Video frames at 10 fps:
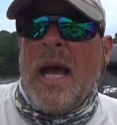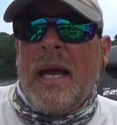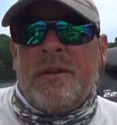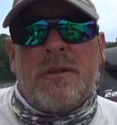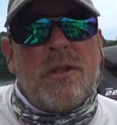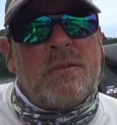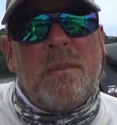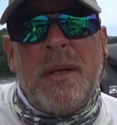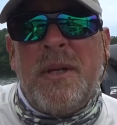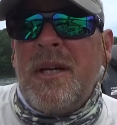and they'll just
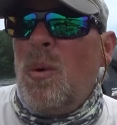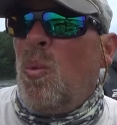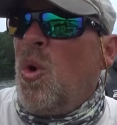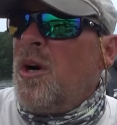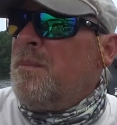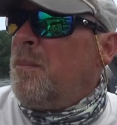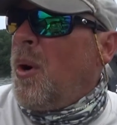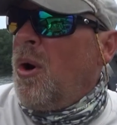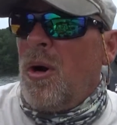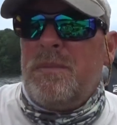maybe get one
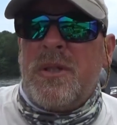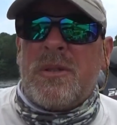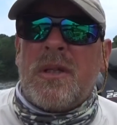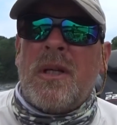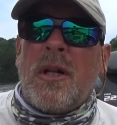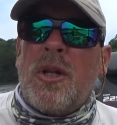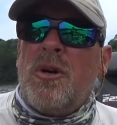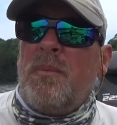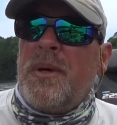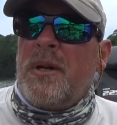barb just in a
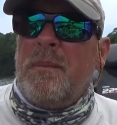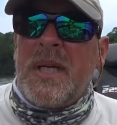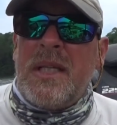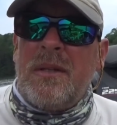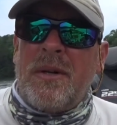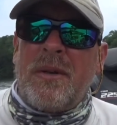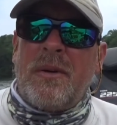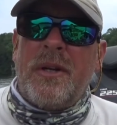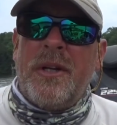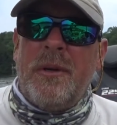little bit of meat on
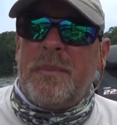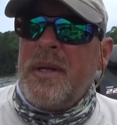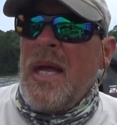their lip.